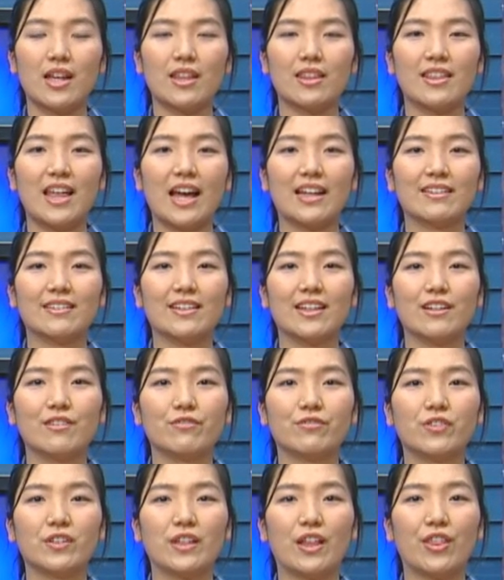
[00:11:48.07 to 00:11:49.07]
That's
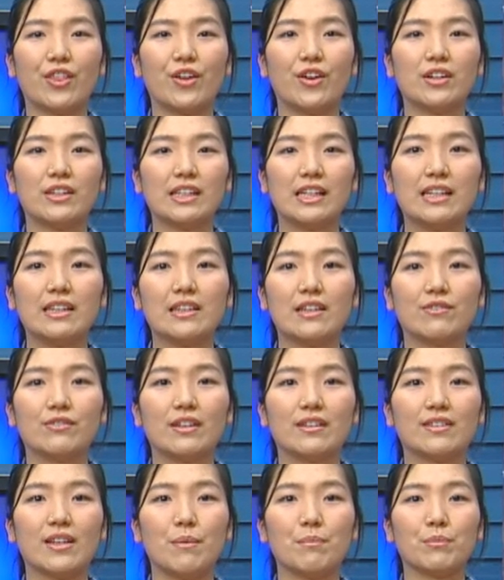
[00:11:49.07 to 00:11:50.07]
it for the 13th of
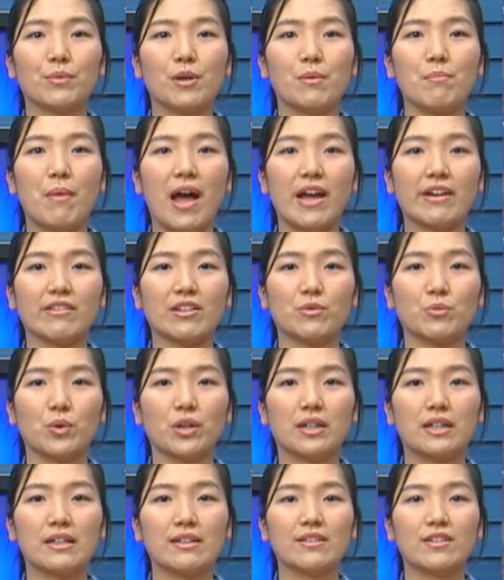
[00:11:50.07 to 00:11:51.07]
December Migrant
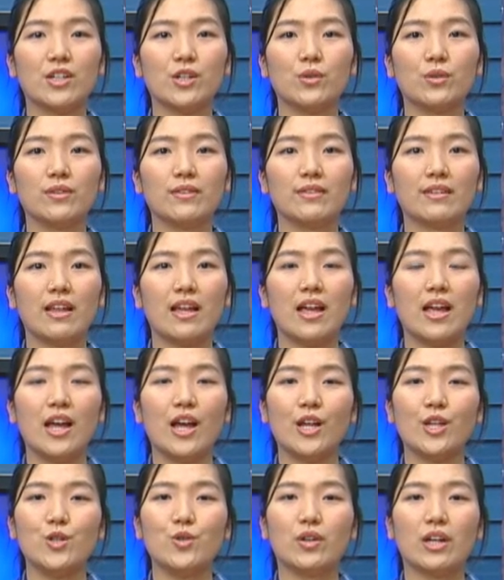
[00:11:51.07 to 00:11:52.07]
Workers News.
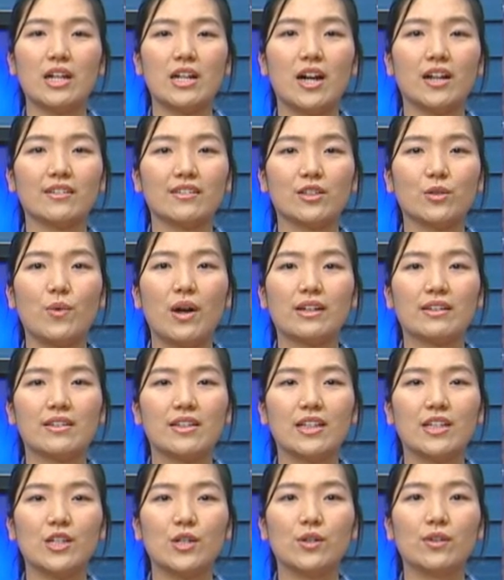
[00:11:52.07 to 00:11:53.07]
You can also watch
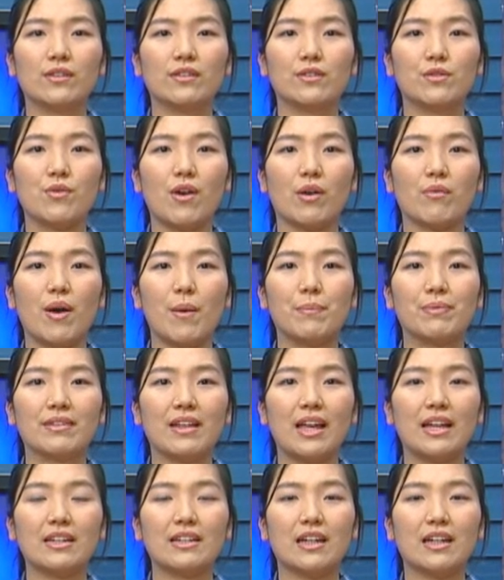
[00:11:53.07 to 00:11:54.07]
the news through our
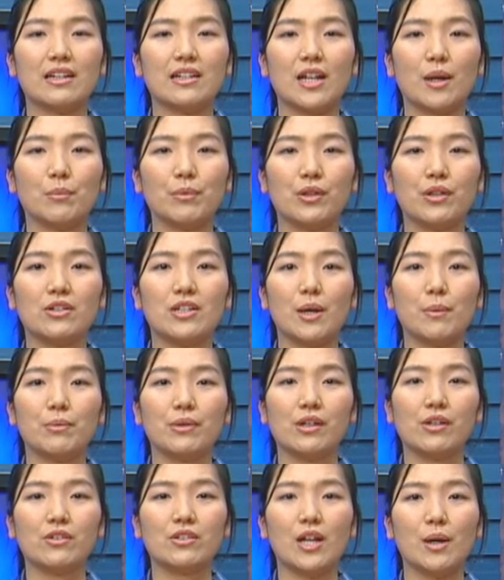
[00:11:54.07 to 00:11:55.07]
website,
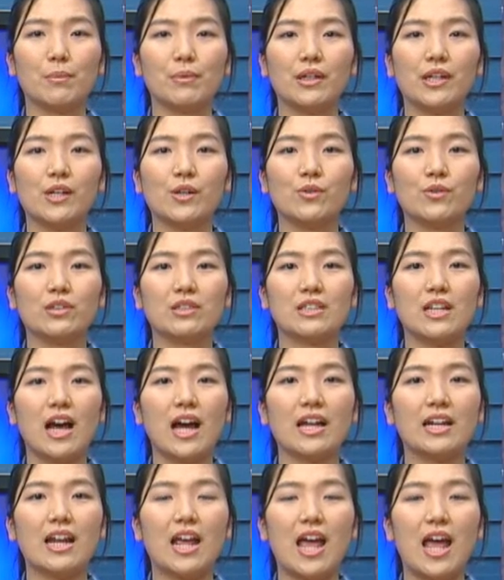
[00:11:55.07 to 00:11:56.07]

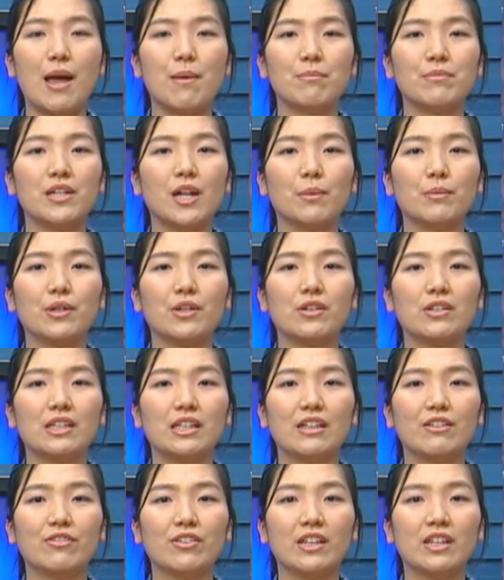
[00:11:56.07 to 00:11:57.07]

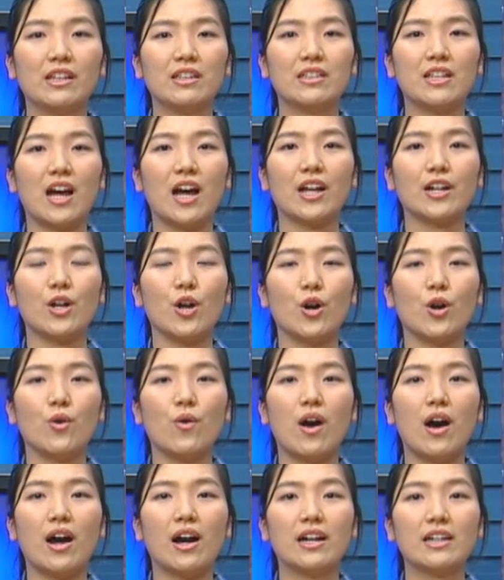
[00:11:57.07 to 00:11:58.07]

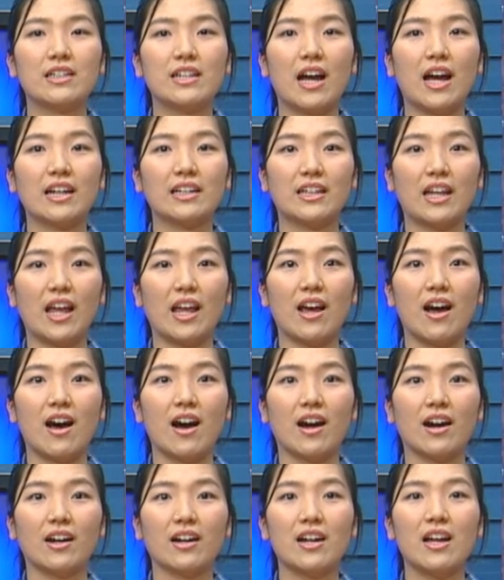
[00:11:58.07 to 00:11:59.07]

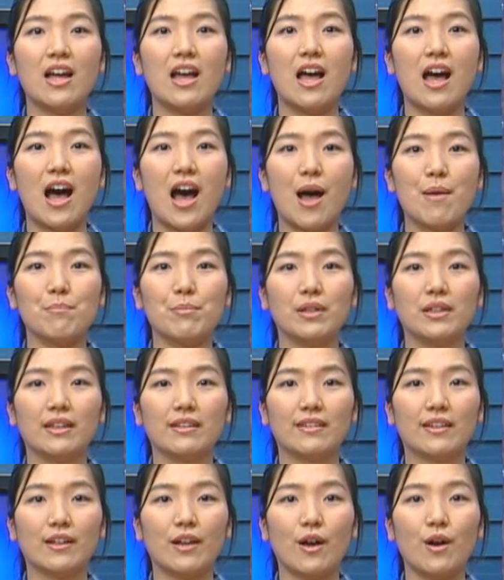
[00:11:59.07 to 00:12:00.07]
www.mwtv.or.kr. I'm
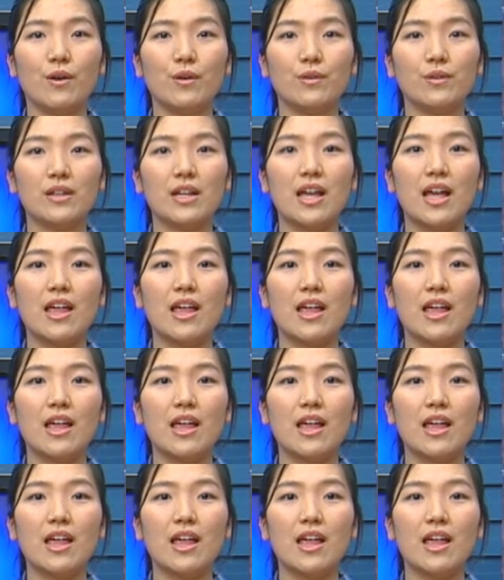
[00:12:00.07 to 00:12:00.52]
Melissa Ko.